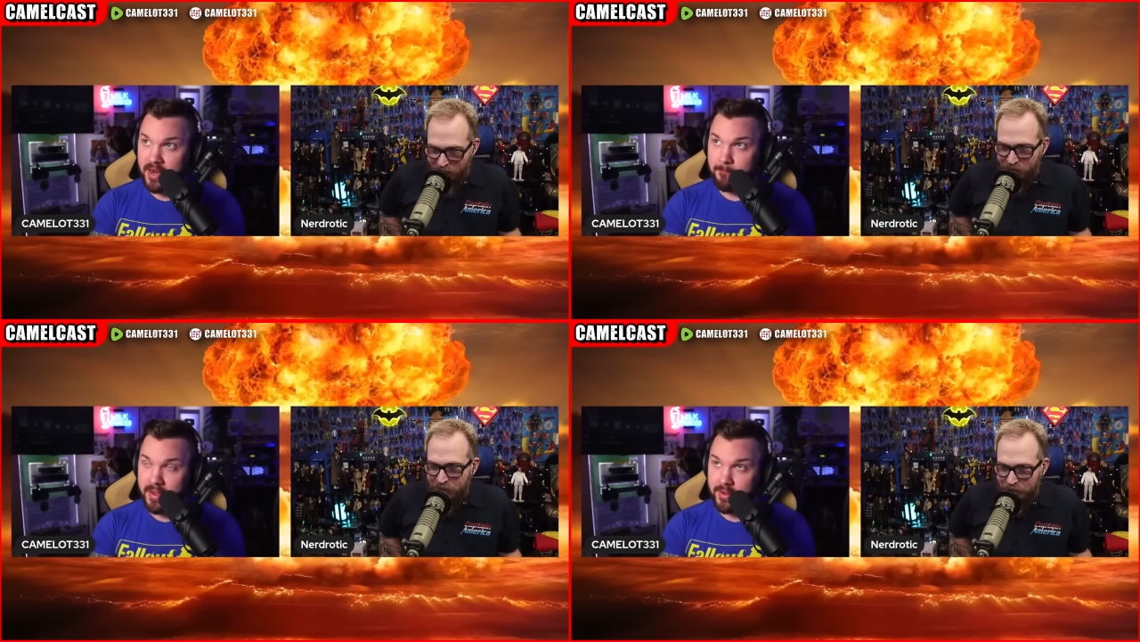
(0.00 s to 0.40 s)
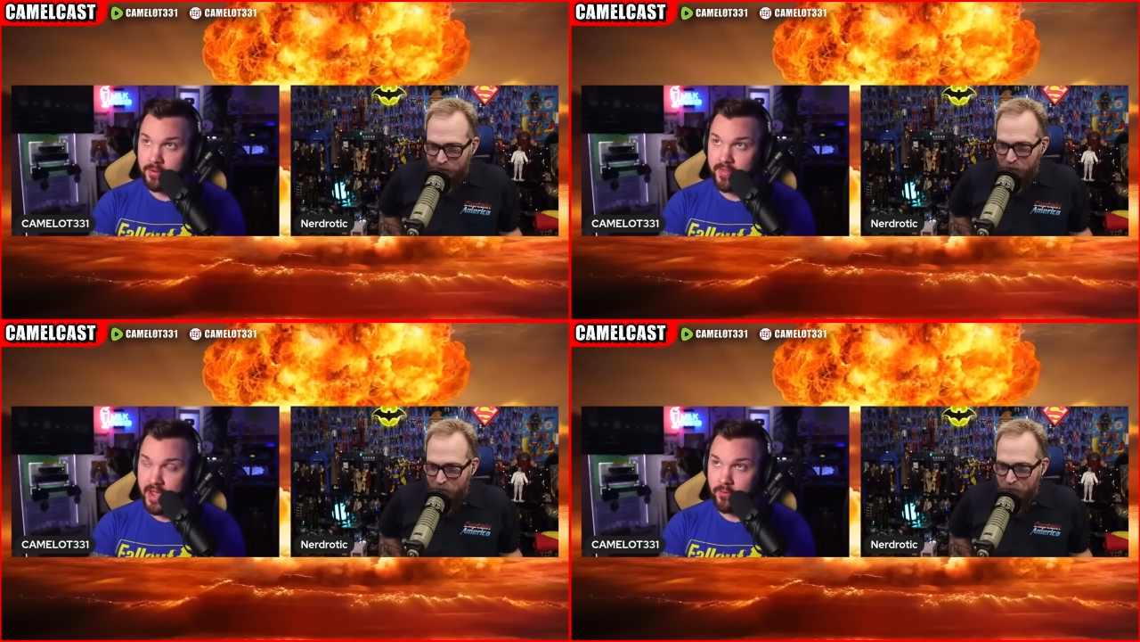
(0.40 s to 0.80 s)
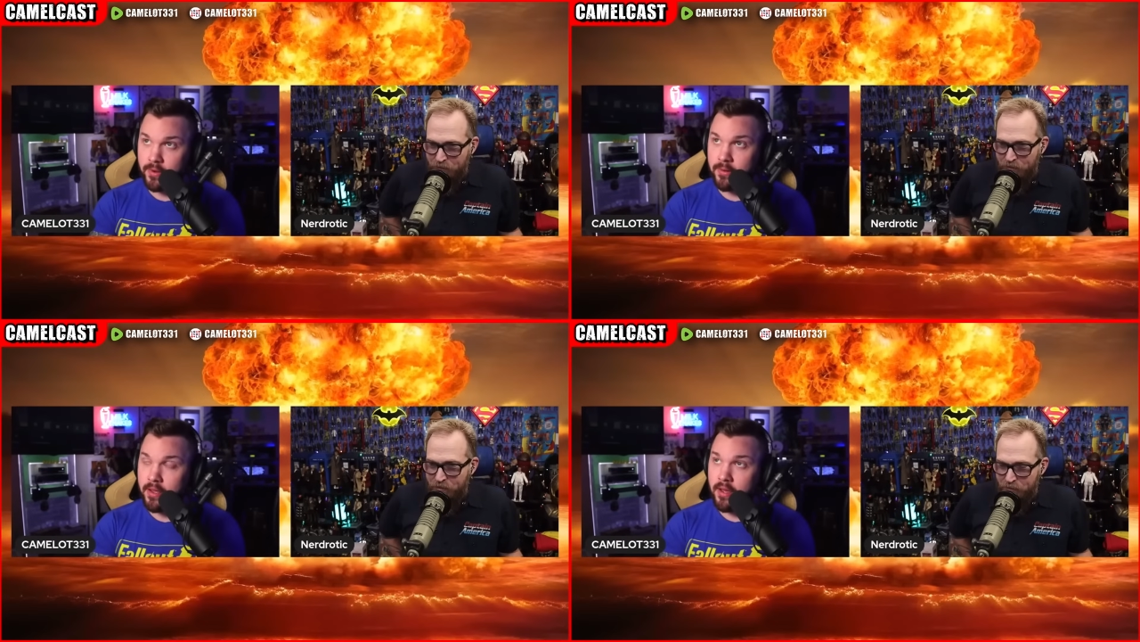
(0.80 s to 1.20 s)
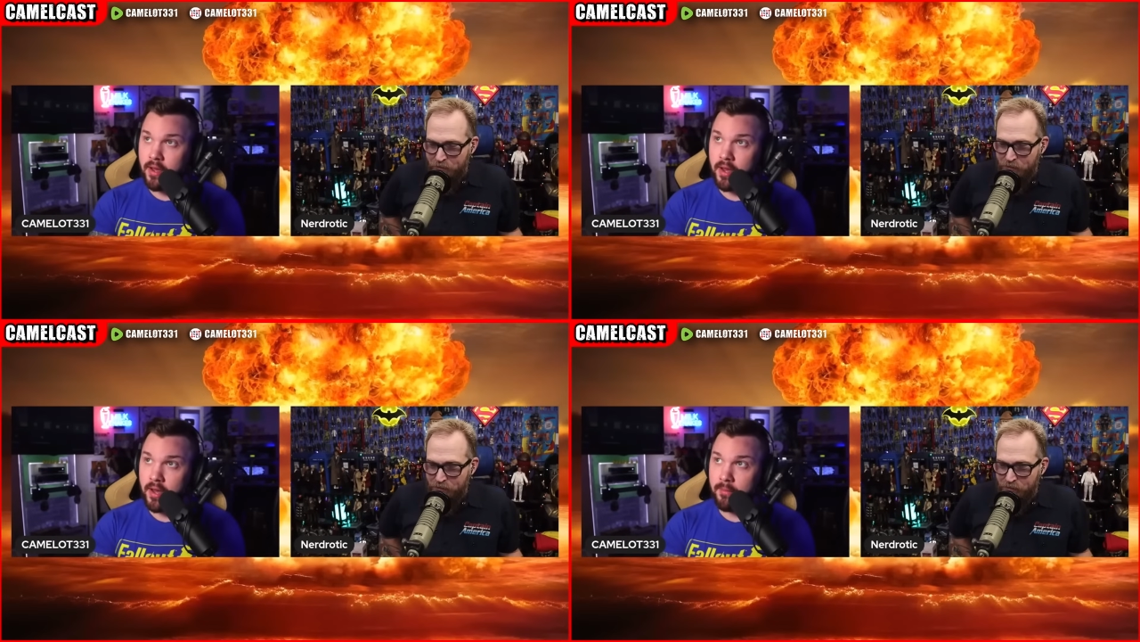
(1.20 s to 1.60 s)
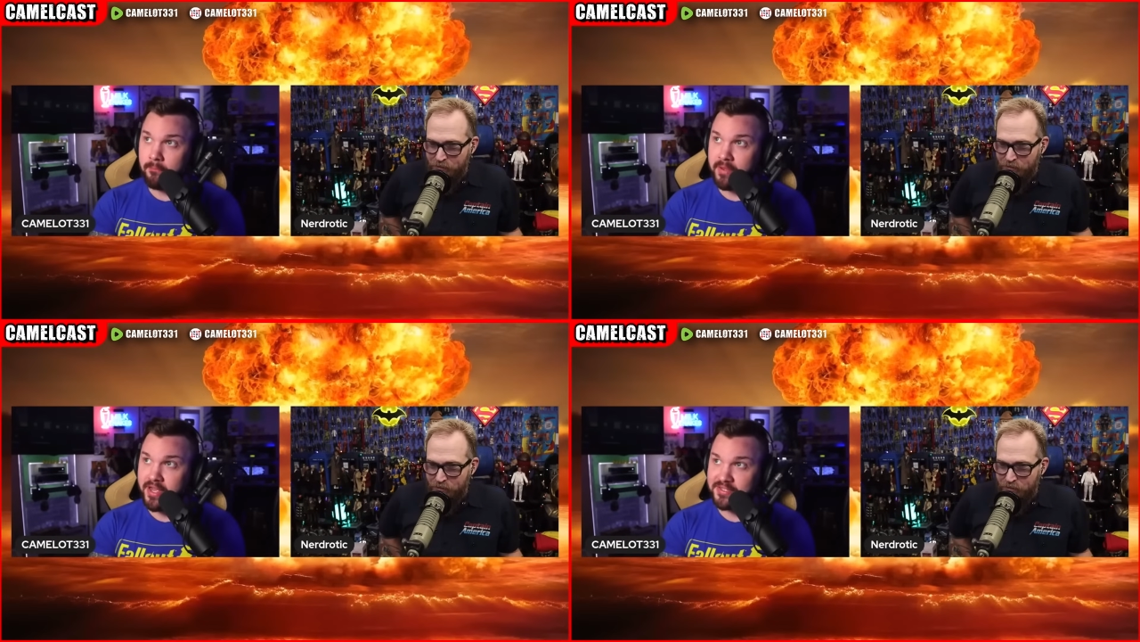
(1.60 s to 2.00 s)
Speaker 1: got banned on that one
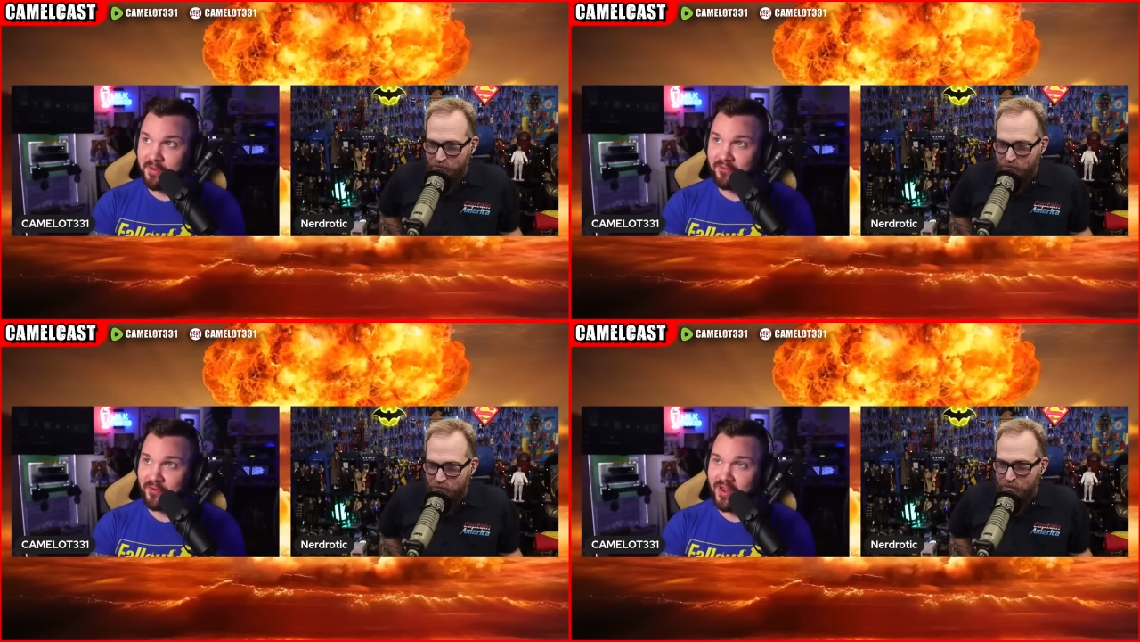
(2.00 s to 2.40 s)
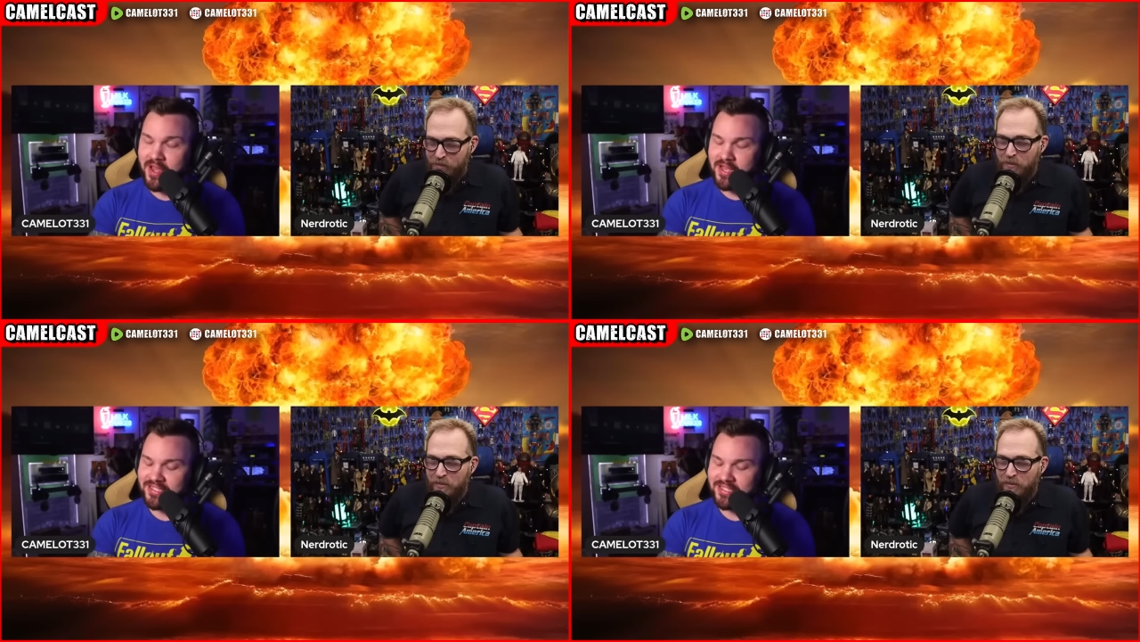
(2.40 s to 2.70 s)
um, because my friend,